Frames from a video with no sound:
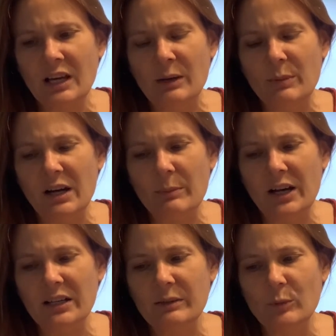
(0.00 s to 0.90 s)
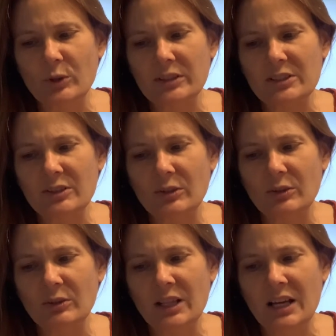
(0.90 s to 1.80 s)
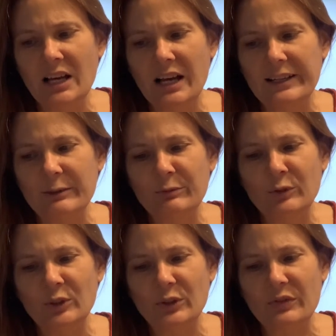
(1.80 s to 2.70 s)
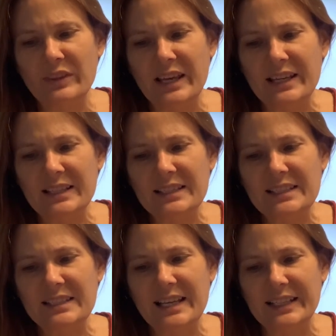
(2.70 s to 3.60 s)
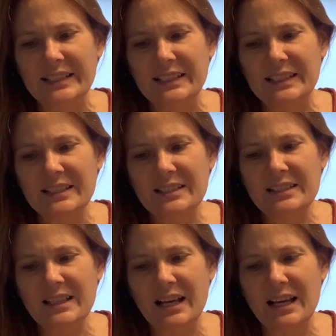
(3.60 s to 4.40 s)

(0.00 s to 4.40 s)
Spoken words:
By my immortal soul, I am full of thanks that it is